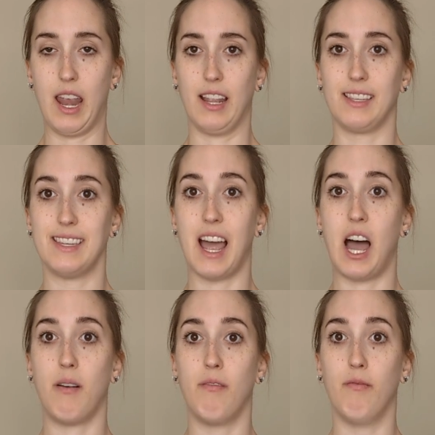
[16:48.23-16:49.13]
and it's
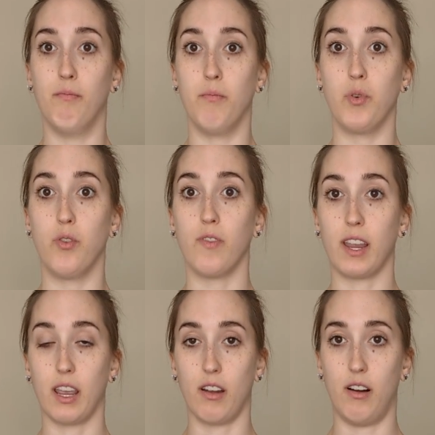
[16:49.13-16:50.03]
not
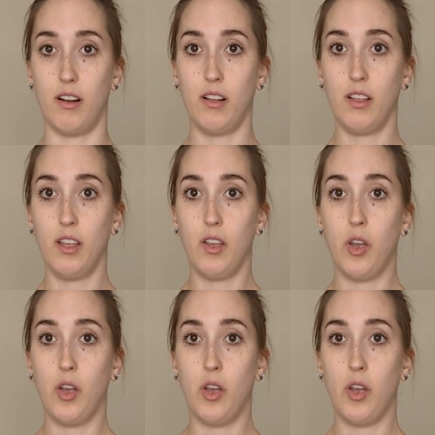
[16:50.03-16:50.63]
moving at all,